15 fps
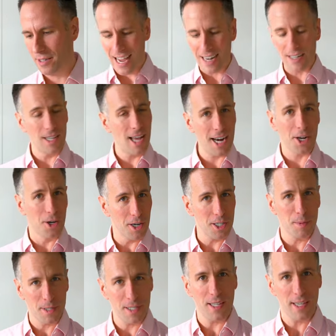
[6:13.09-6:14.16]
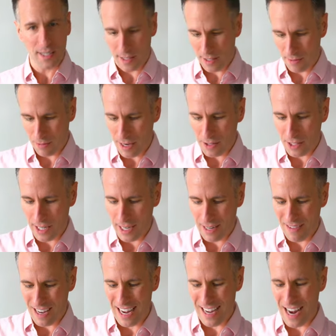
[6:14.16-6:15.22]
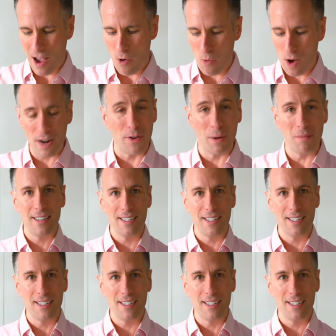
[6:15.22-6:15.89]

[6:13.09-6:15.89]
I had a lot of Christmas lists when I was a kid and not one of them